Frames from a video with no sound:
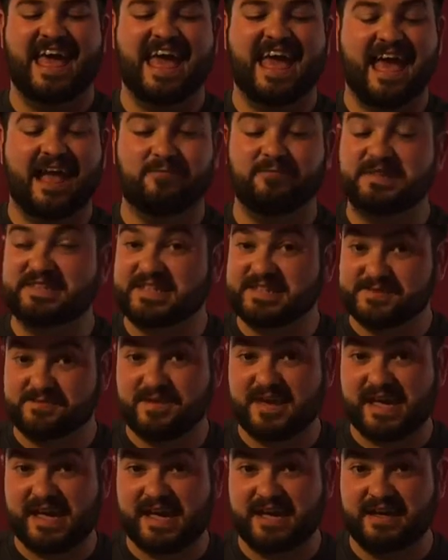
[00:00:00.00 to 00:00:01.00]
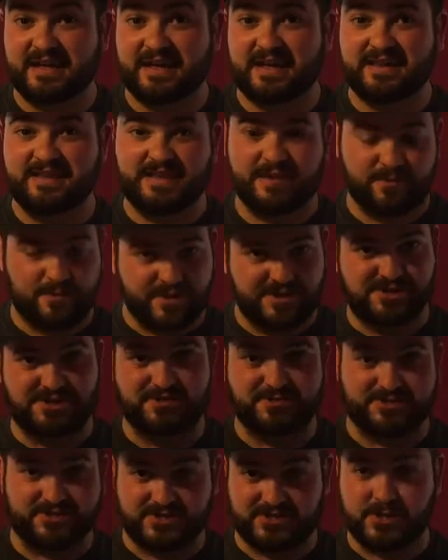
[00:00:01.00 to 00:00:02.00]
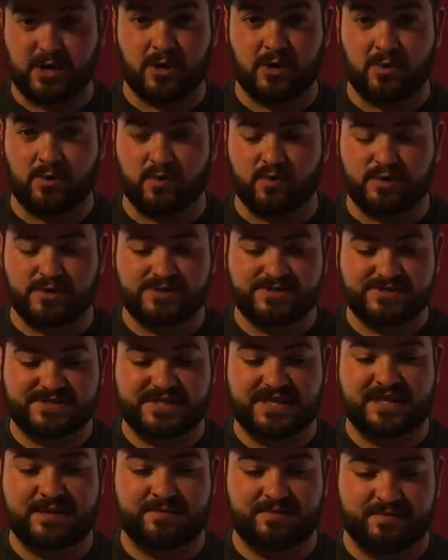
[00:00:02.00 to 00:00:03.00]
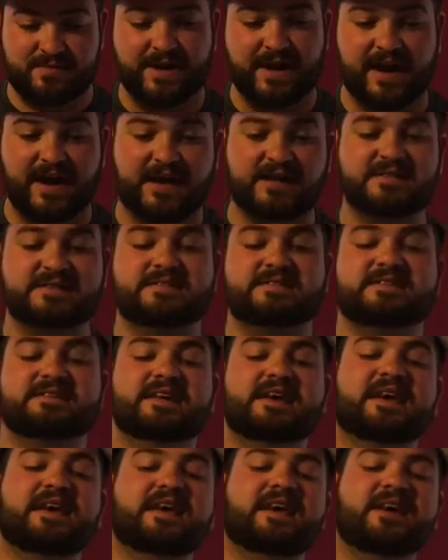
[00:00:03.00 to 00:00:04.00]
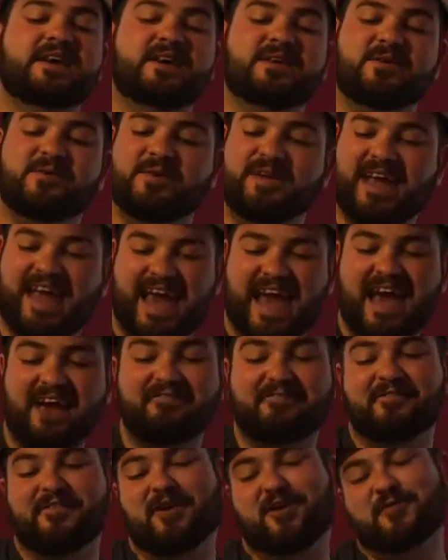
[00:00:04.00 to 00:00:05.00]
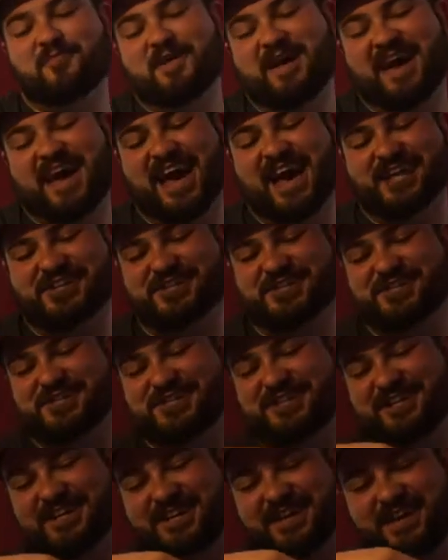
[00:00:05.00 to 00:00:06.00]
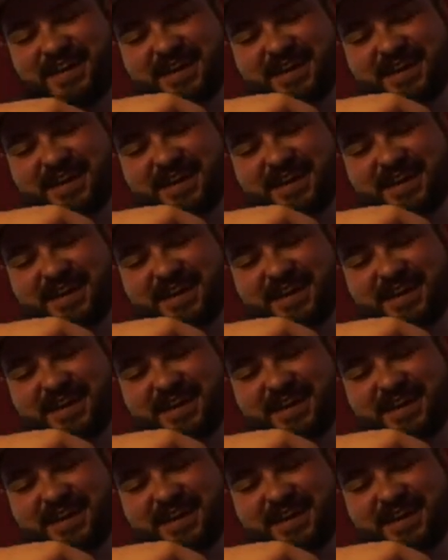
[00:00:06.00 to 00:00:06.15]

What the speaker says: and with this being the original Star Wars themed box, we have for our patch,